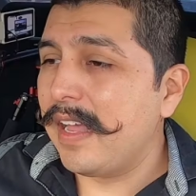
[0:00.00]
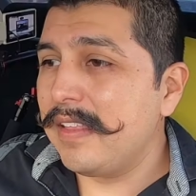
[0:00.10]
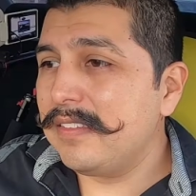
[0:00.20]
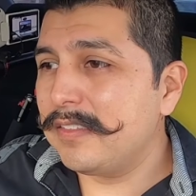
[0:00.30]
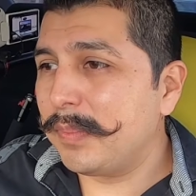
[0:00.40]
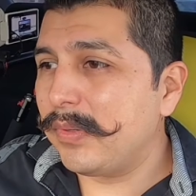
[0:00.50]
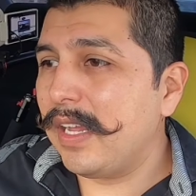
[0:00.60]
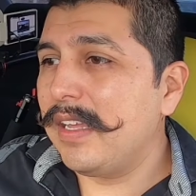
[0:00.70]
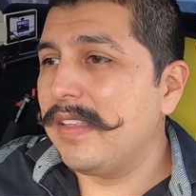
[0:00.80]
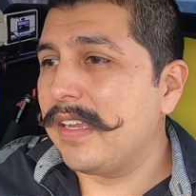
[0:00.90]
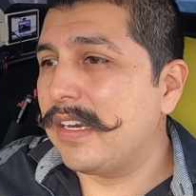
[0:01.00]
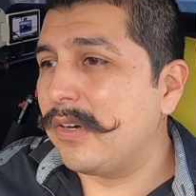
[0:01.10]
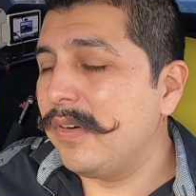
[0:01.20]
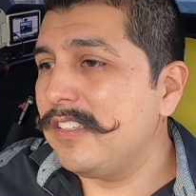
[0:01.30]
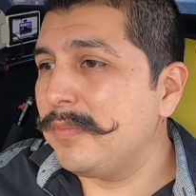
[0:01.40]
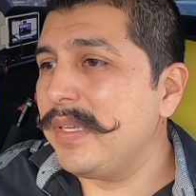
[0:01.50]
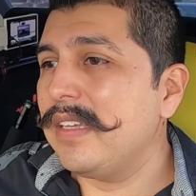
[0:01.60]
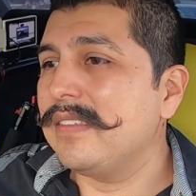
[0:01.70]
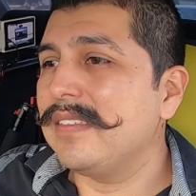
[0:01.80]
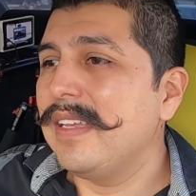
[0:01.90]
Now this is probably the
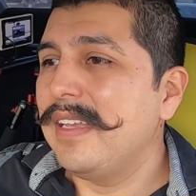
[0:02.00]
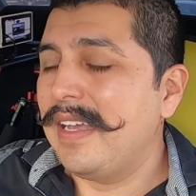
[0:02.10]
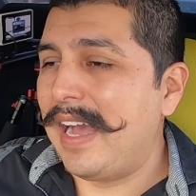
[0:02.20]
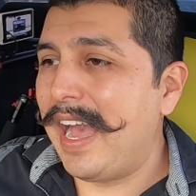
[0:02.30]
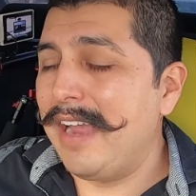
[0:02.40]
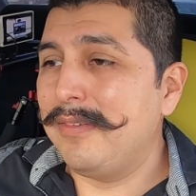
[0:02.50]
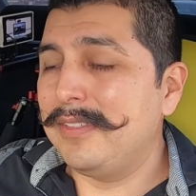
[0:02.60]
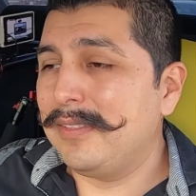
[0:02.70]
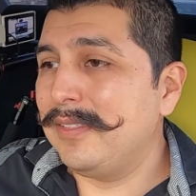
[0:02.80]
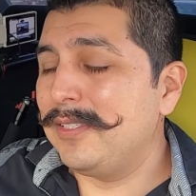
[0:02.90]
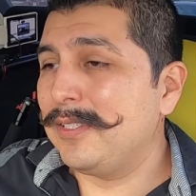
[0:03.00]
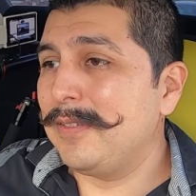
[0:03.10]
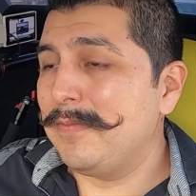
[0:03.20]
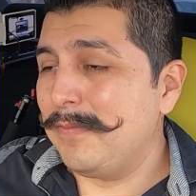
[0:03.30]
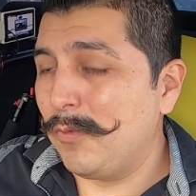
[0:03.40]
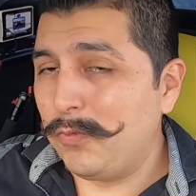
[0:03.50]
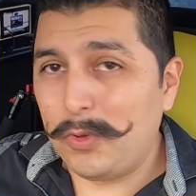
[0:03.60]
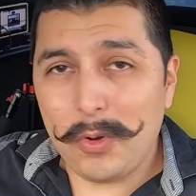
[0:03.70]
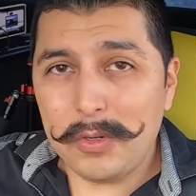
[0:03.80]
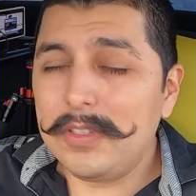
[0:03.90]
crispiest, high resolution,
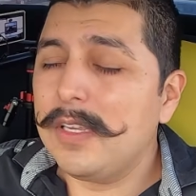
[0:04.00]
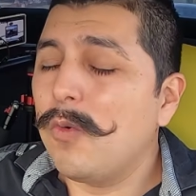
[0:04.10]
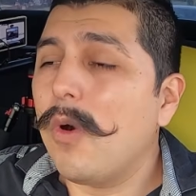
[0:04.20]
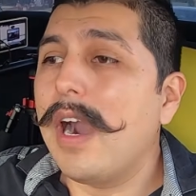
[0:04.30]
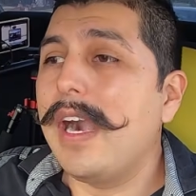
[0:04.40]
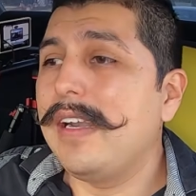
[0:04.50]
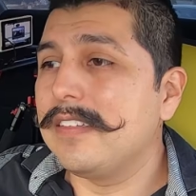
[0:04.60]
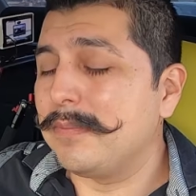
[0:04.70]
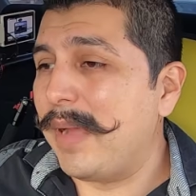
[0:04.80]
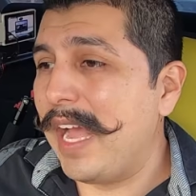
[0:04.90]
totally wireless